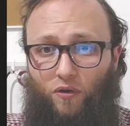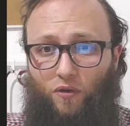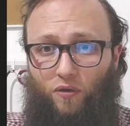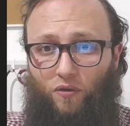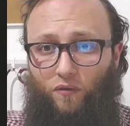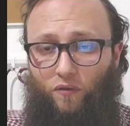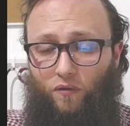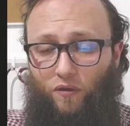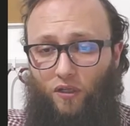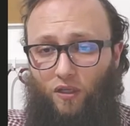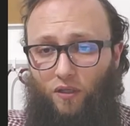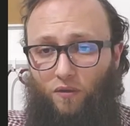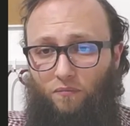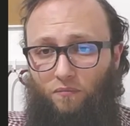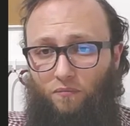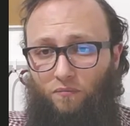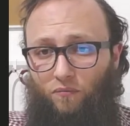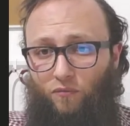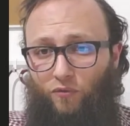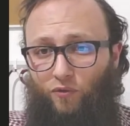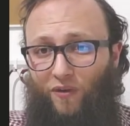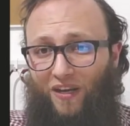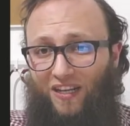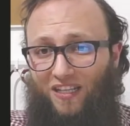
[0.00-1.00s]
the
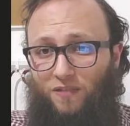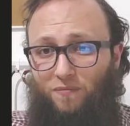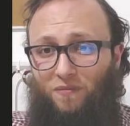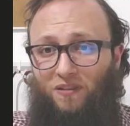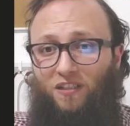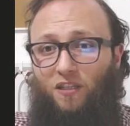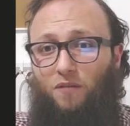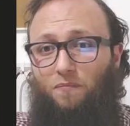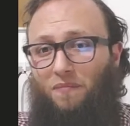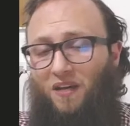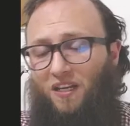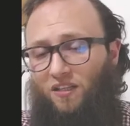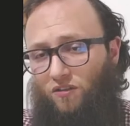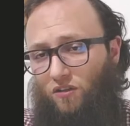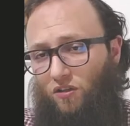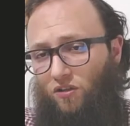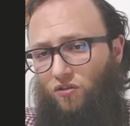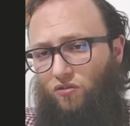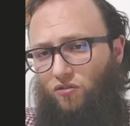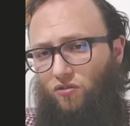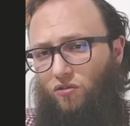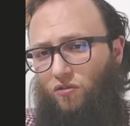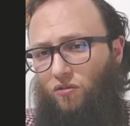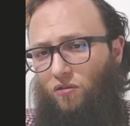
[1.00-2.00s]
transmitted
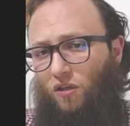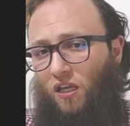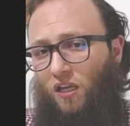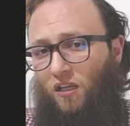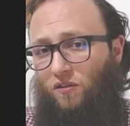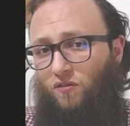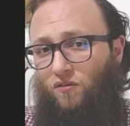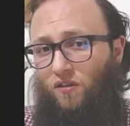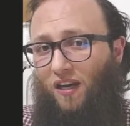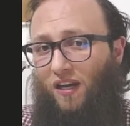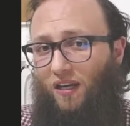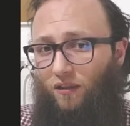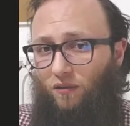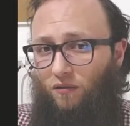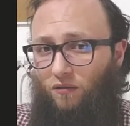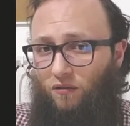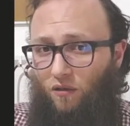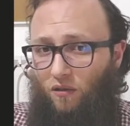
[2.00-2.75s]
message inside